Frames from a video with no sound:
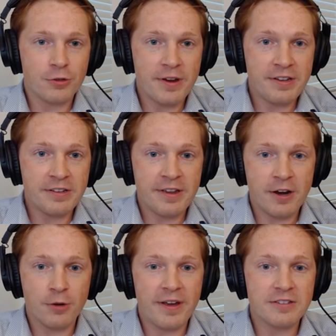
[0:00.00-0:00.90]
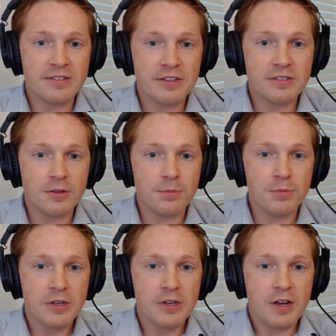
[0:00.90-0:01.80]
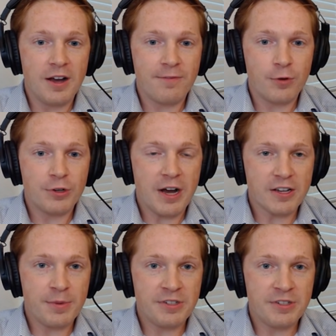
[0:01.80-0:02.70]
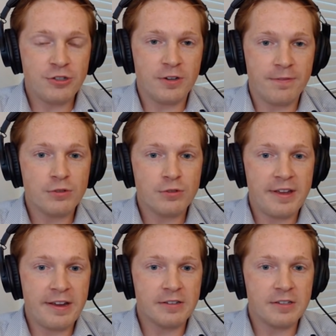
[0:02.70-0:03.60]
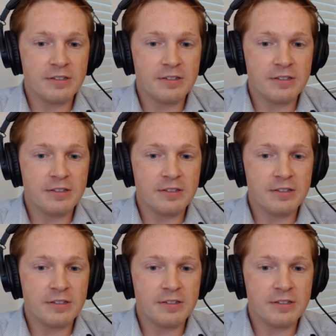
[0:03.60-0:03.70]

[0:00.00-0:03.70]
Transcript: a great e-care plan system uh, for documentation of those things.